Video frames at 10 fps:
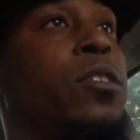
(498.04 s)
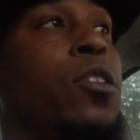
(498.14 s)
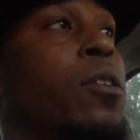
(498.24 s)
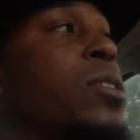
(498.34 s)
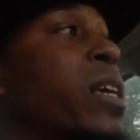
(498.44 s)

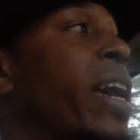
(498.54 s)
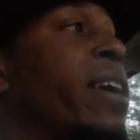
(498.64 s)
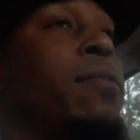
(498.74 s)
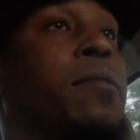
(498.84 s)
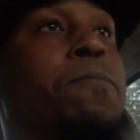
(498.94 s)
You know what I'm
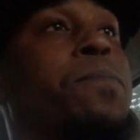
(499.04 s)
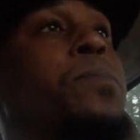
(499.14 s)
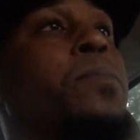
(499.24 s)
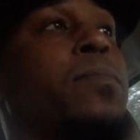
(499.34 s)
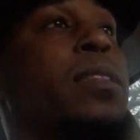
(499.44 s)

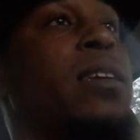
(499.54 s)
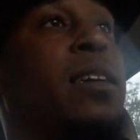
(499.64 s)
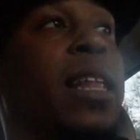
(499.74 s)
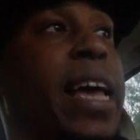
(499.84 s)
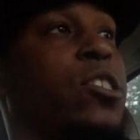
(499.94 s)

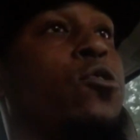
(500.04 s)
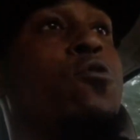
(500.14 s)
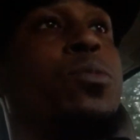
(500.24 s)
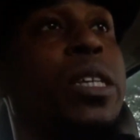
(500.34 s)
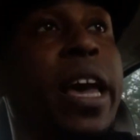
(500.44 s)
saying? Like
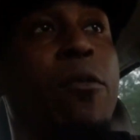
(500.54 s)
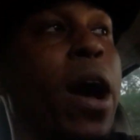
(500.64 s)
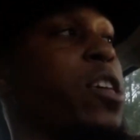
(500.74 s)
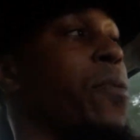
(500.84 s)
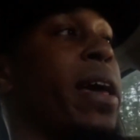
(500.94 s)
Snoop said,
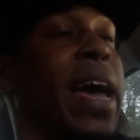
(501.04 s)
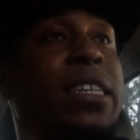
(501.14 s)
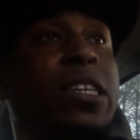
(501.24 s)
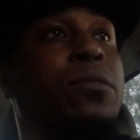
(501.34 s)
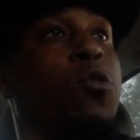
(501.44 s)
why you ain't
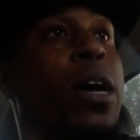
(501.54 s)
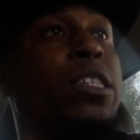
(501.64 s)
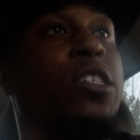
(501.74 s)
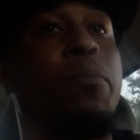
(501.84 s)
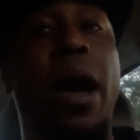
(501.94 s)
asking
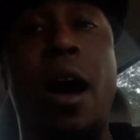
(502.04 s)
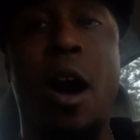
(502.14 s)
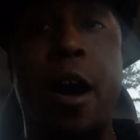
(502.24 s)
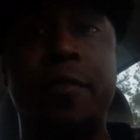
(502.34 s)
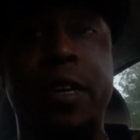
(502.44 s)
questions about
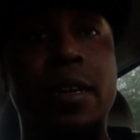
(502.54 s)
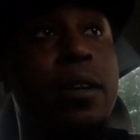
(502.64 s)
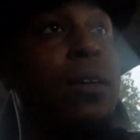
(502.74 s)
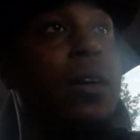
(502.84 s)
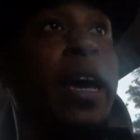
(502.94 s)
Harvey?
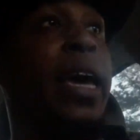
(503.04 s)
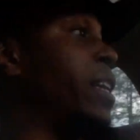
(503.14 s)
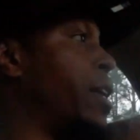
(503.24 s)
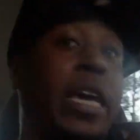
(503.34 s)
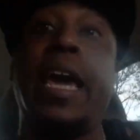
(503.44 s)
He
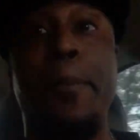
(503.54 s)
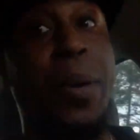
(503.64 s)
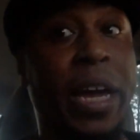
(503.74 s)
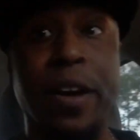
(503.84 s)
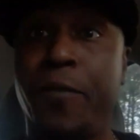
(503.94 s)

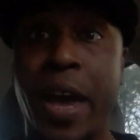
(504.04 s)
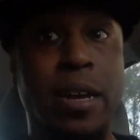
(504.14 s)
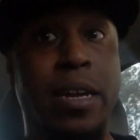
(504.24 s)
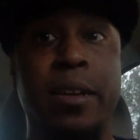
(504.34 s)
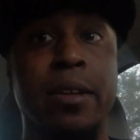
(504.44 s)
been
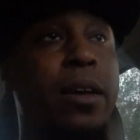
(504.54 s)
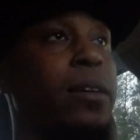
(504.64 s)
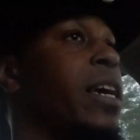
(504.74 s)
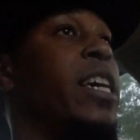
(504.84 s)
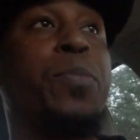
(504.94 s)
convicted.
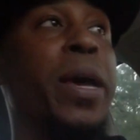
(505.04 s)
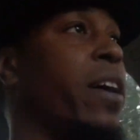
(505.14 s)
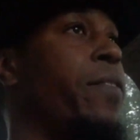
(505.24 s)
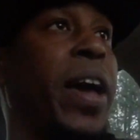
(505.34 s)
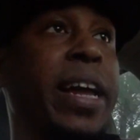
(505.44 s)
He's been
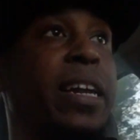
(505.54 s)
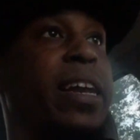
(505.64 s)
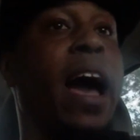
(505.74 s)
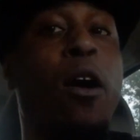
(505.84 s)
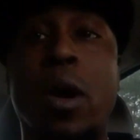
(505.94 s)
convicted
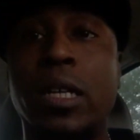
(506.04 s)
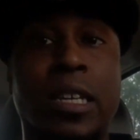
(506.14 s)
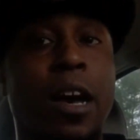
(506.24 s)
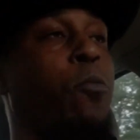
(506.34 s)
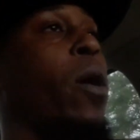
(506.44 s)
now.
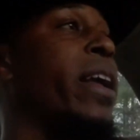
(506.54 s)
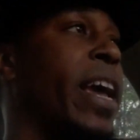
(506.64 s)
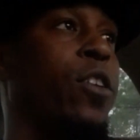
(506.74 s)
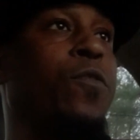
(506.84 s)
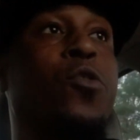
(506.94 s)
What's up? Where the
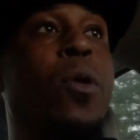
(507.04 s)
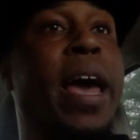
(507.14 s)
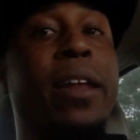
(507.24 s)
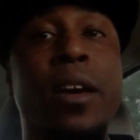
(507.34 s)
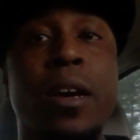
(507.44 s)
interview
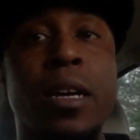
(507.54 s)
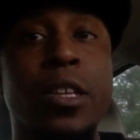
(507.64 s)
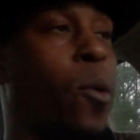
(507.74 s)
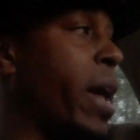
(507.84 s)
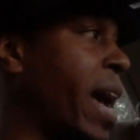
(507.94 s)
at?
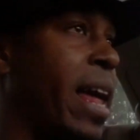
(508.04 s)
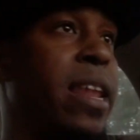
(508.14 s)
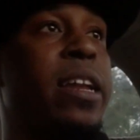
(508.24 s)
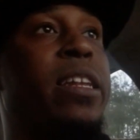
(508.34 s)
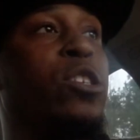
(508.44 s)
You ain't got
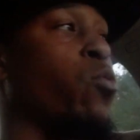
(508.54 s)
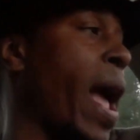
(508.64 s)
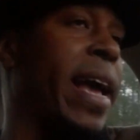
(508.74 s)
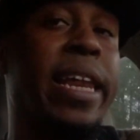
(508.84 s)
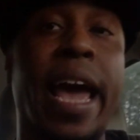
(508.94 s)
none of these
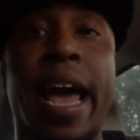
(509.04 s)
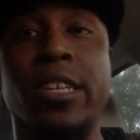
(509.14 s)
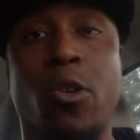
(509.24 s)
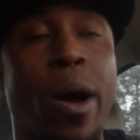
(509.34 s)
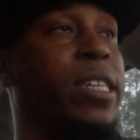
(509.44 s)
raggedy
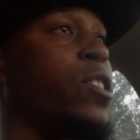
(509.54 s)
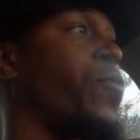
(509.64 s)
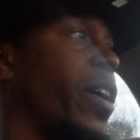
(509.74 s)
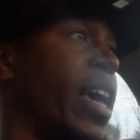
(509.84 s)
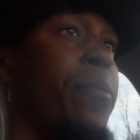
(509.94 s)
ass questions
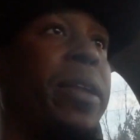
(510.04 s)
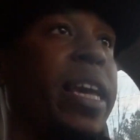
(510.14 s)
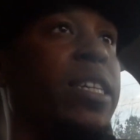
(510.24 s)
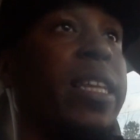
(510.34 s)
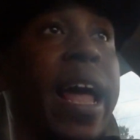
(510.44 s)
for him and
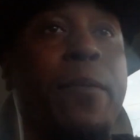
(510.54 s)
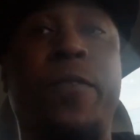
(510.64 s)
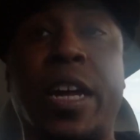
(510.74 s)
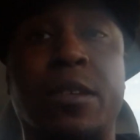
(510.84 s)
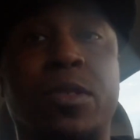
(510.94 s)
his damn
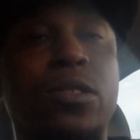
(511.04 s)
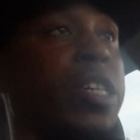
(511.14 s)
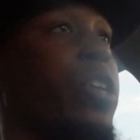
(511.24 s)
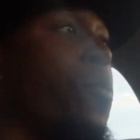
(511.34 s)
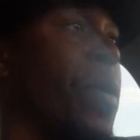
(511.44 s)
victims and
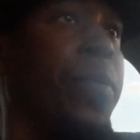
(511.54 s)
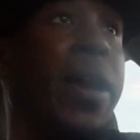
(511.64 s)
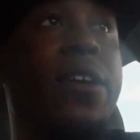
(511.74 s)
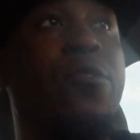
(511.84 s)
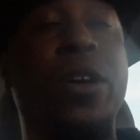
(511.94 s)
shit, or people
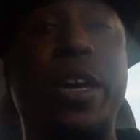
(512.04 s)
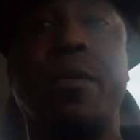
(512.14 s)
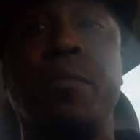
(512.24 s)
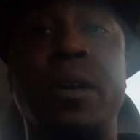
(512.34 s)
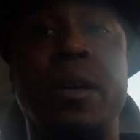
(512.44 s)
that knew him?